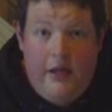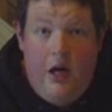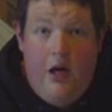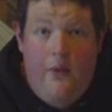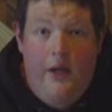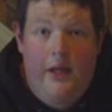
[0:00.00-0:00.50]

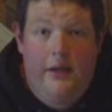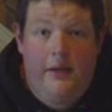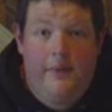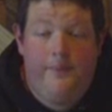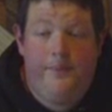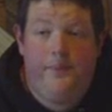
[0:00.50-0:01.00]

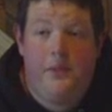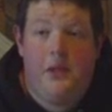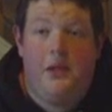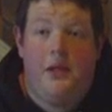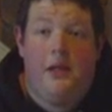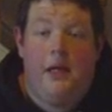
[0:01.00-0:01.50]
Carwin
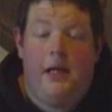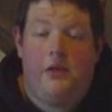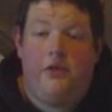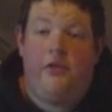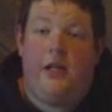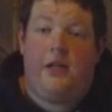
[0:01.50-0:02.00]

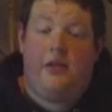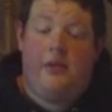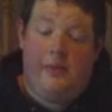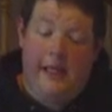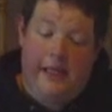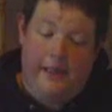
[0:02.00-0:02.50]
and
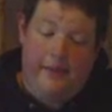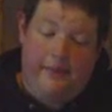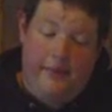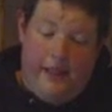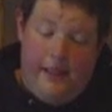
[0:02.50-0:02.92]
Frank Mir.